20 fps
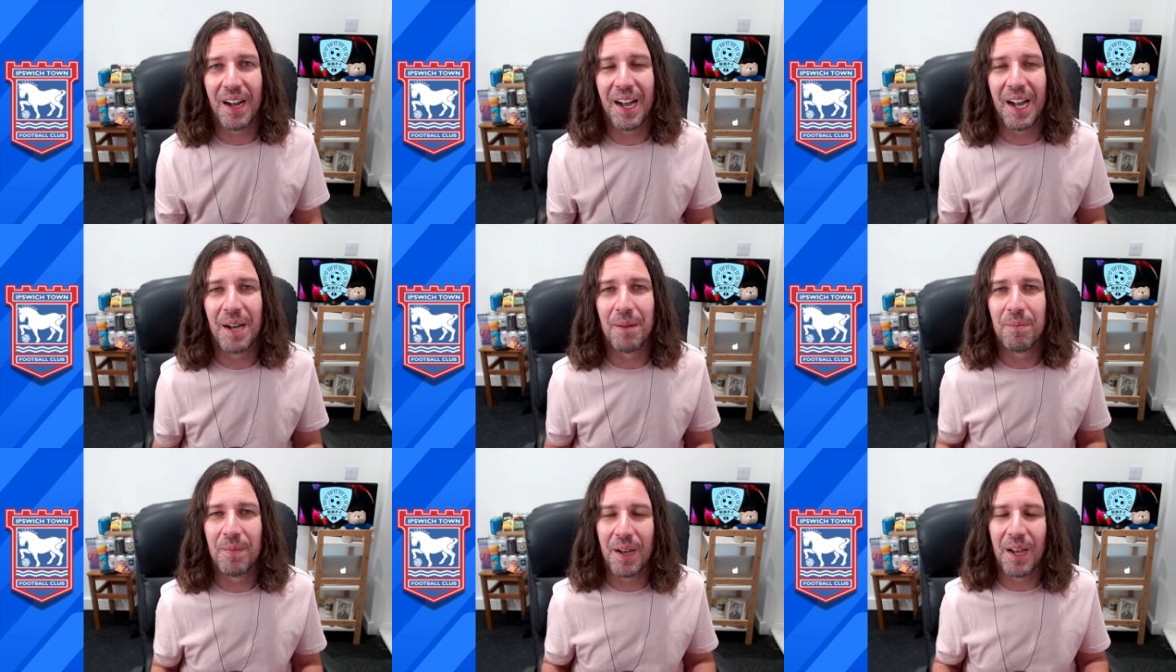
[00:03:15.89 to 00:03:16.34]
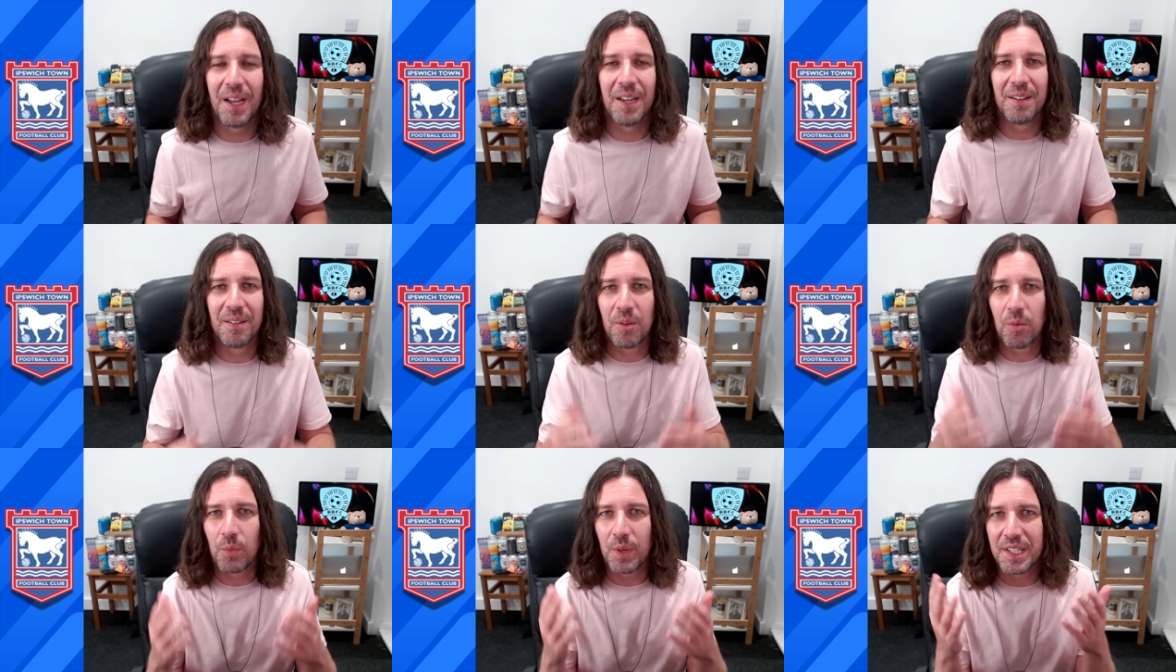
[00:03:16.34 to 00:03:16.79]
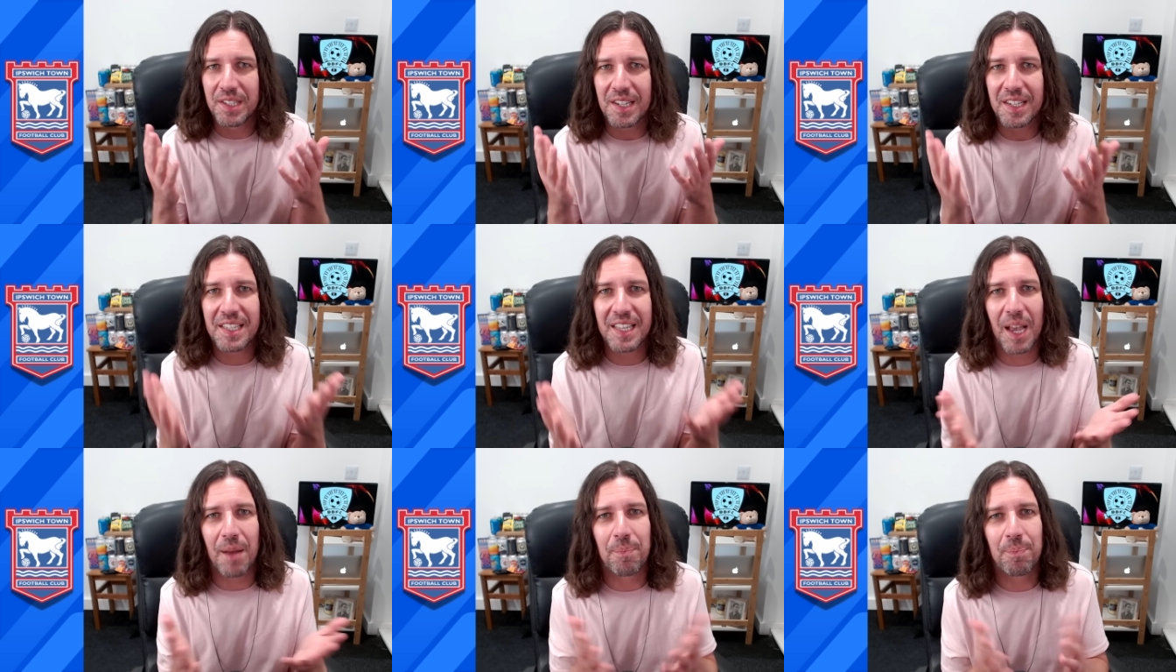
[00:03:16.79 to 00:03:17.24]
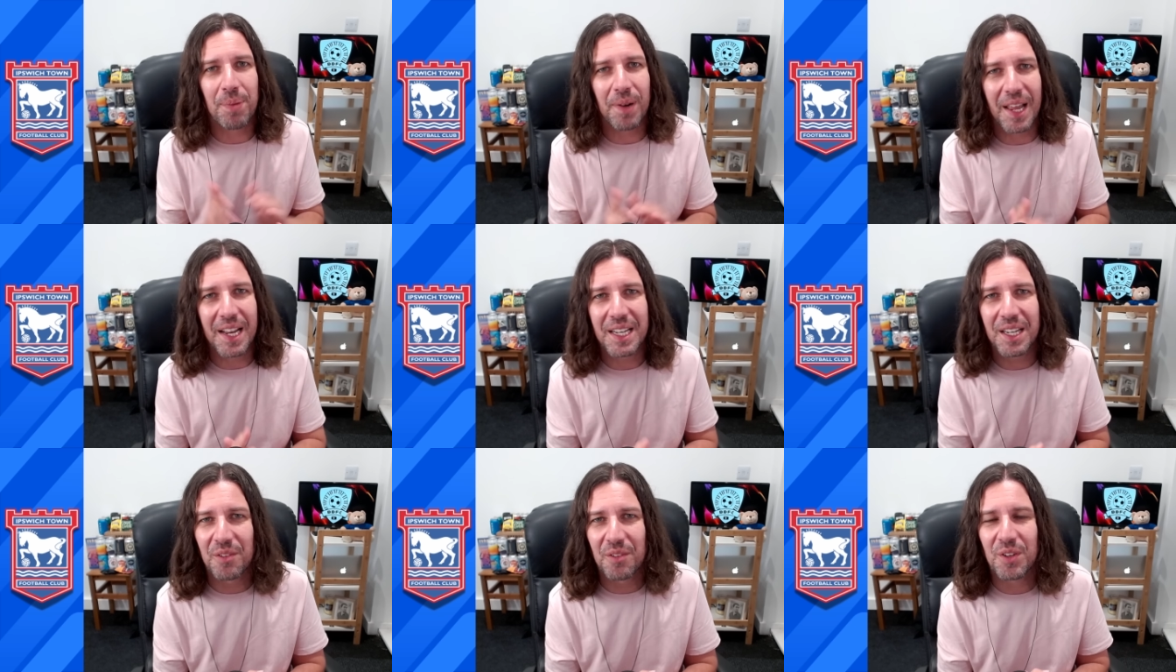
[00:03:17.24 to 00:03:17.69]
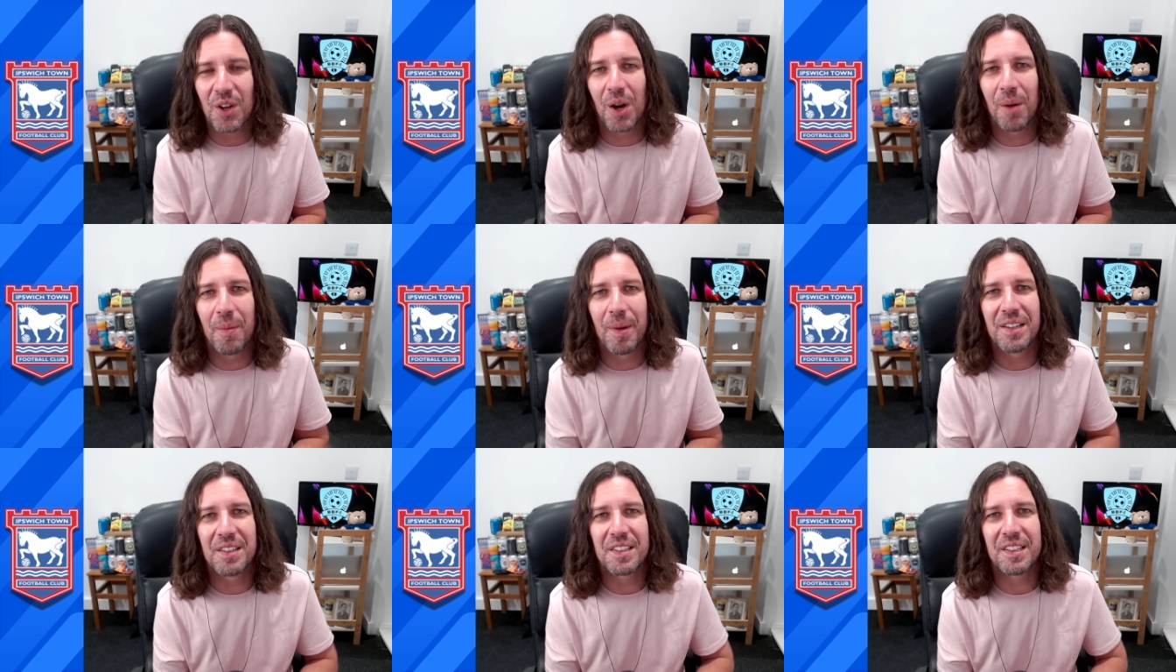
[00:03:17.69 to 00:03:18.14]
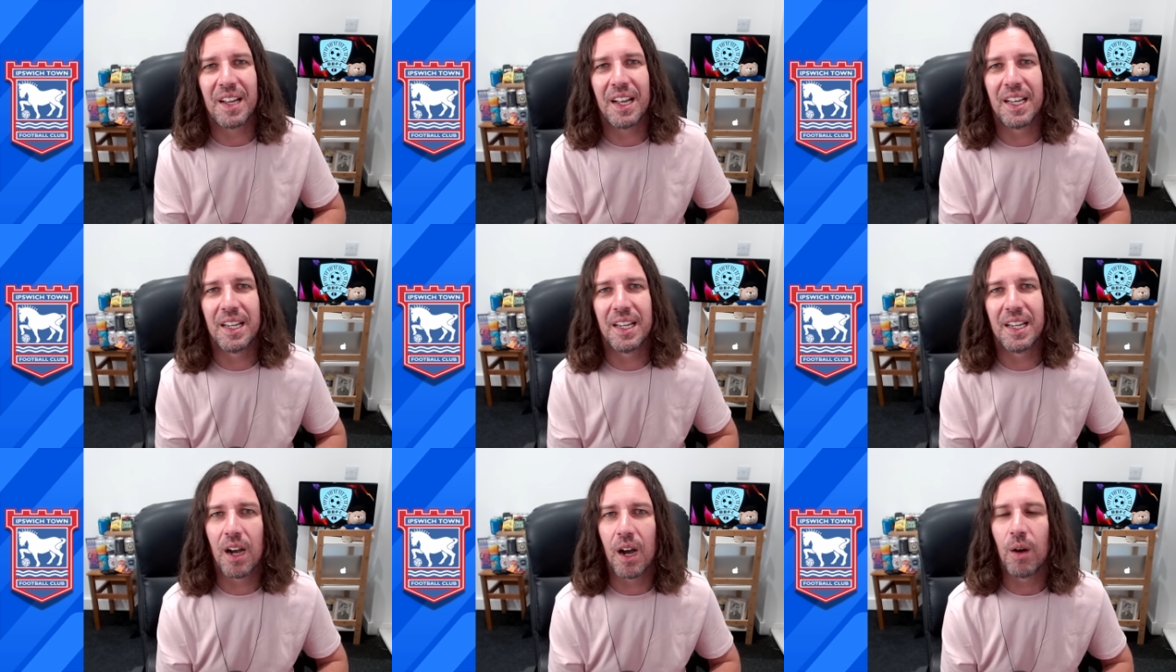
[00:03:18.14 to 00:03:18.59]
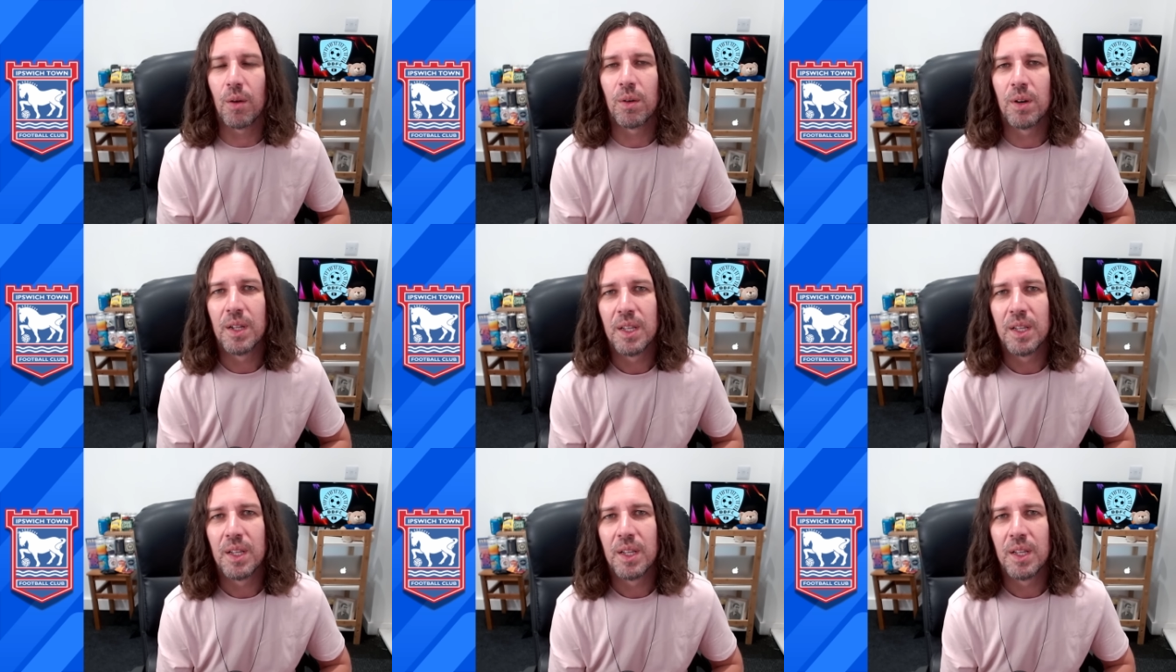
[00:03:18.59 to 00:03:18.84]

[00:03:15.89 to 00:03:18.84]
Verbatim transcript: Um, and we did get plenty of comments saying, oh,